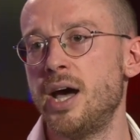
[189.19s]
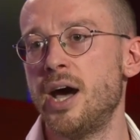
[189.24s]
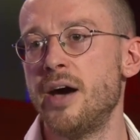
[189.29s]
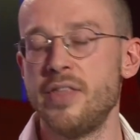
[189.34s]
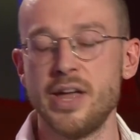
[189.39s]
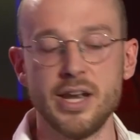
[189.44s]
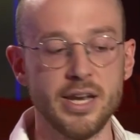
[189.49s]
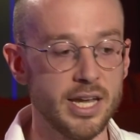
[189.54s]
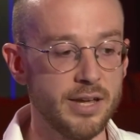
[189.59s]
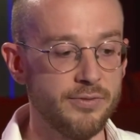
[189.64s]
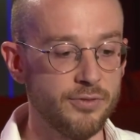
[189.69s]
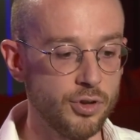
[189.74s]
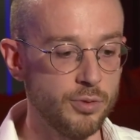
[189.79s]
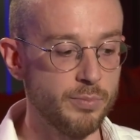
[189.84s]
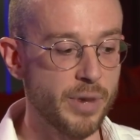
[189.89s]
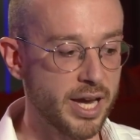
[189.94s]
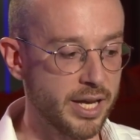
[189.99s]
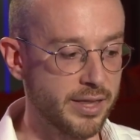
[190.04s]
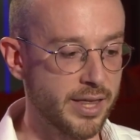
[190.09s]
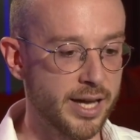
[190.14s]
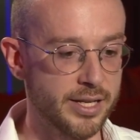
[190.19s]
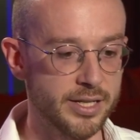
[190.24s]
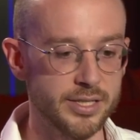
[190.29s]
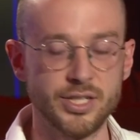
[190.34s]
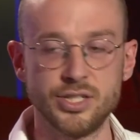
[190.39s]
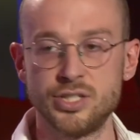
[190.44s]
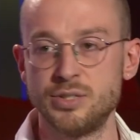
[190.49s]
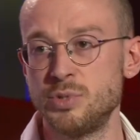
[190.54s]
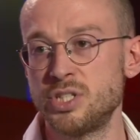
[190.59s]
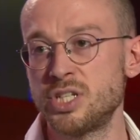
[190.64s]
And then if you make that
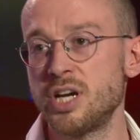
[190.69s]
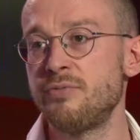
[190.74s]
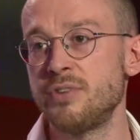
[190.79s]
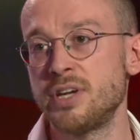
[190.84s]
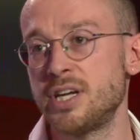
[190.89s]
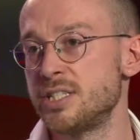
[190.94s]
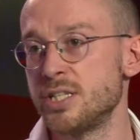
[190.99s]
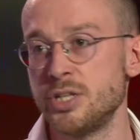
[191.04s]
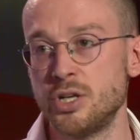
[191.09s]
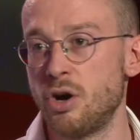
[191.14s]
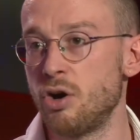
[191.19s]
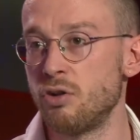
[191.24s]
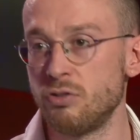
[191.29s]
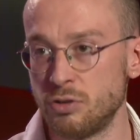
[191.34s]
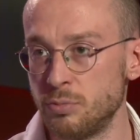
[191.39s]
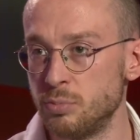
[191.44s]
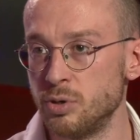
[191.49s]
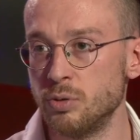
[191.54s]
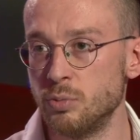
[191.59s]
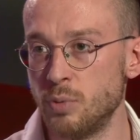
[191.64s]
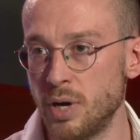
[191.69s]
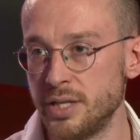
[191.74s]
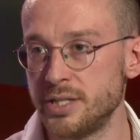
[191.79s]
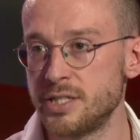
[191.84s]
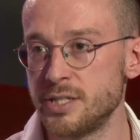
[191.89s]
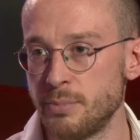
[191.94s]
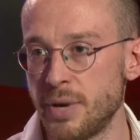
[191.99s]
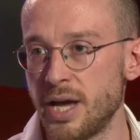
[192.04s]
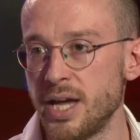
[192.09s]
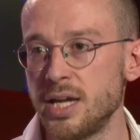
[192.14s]
decision, which I think is an honourable one
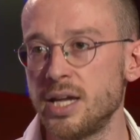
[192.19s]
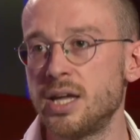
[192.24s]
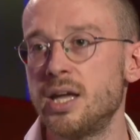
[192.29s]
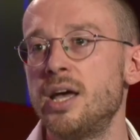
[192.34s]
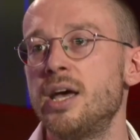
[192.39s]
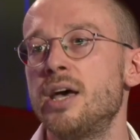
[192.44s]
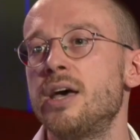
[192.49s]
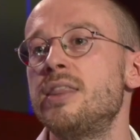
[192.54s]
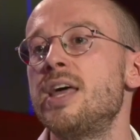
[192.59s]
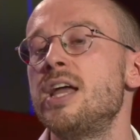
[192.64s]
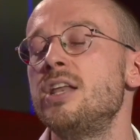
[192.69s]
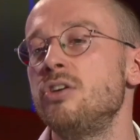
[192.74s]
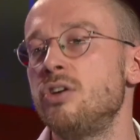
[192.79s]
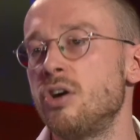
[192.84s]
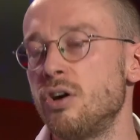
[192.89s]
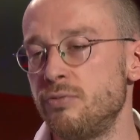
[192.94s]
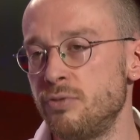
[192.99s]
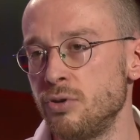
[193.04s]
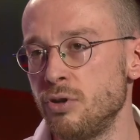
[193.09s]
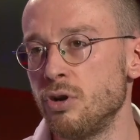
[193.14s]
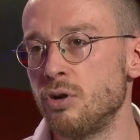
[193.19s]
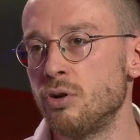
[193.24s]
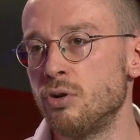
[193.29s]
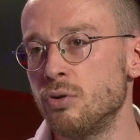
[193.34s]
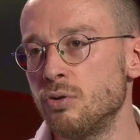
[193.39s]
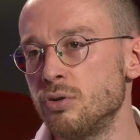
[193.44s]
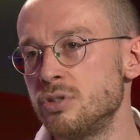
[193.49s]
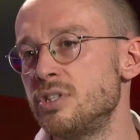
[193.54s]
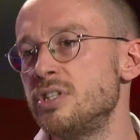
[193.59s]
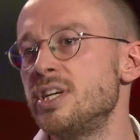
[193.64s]
to make, then you go through the
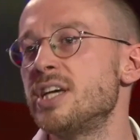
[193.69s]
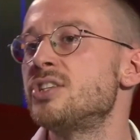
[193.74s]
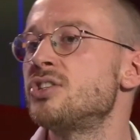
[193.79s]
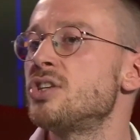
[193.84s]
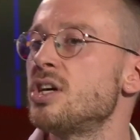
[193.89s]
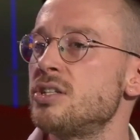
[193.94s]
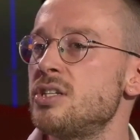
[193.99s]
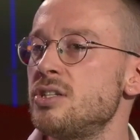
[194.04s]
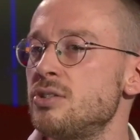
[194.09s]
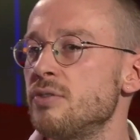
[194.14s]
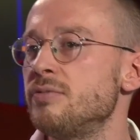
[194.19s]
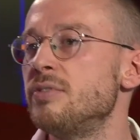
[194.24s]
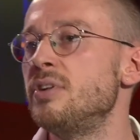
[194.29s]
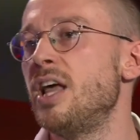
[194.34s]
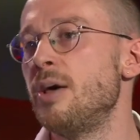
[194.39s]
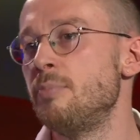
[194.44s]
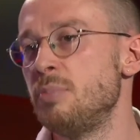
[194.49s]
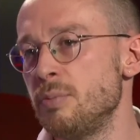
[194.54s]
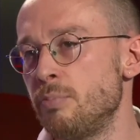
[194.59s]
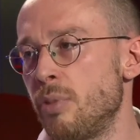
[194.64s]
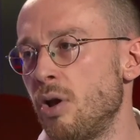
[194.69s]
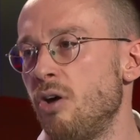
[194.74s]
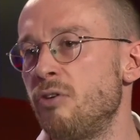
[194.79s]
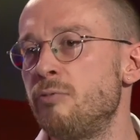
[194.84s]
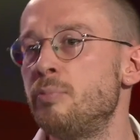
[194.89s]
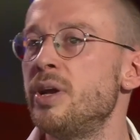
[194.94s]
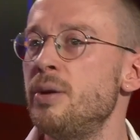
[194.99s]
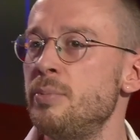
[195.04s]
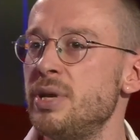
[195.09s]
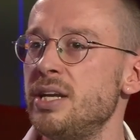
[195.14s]
courts. And yes, judges often let people
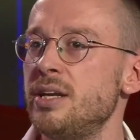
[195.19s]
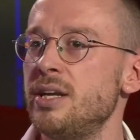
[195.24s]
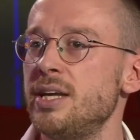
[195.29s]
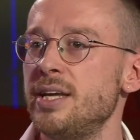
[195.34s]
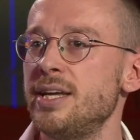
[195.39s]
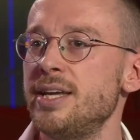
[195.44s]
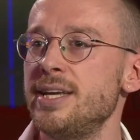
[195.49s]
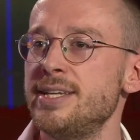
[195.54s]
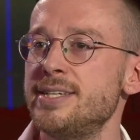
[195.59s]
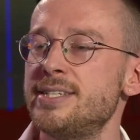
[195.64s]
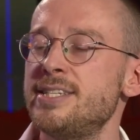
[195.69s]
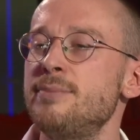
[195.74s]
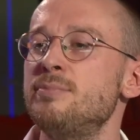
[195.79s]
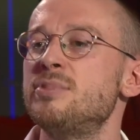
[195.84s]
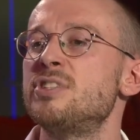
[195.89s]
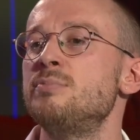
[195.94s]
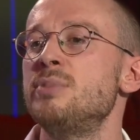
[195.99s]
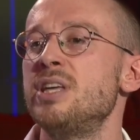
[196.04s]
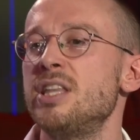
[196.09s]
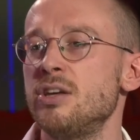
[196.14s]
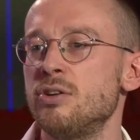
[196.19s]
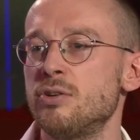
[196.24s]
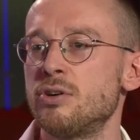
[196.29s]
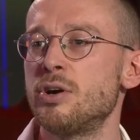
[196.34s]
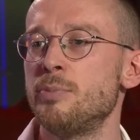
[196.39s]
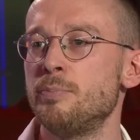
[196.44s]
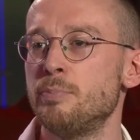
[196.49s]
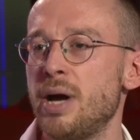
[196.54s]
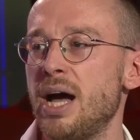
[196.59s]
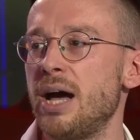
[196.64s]
off, but I mean, it, it, seems to me that you're
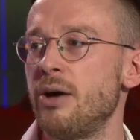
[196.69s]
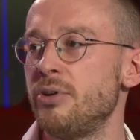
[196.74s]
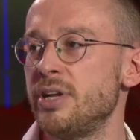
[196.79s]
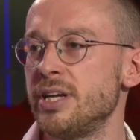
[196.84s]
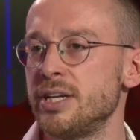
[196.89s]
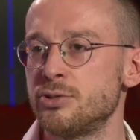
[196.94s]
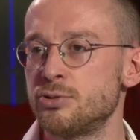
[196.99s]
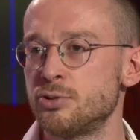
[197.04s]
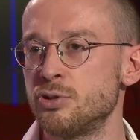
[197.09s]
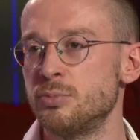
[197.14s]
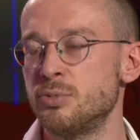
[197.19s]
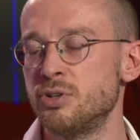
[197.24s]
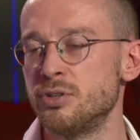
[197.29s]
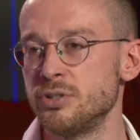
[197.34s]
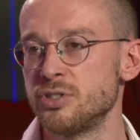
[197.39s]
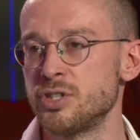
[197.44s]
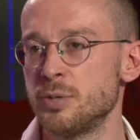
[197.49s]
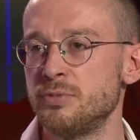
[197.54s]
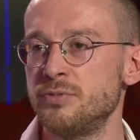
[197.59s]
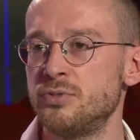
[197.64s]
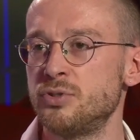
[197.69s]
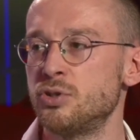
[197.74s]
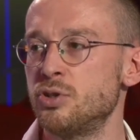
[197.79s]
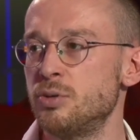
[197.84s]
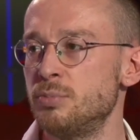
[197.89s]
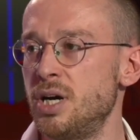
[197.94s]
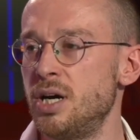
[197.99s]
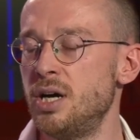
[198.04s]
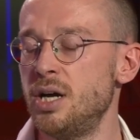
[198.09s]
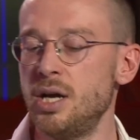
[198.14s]
compounding trauma on top of
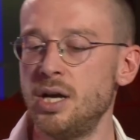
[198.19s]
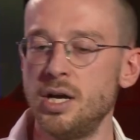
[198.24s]
trauma.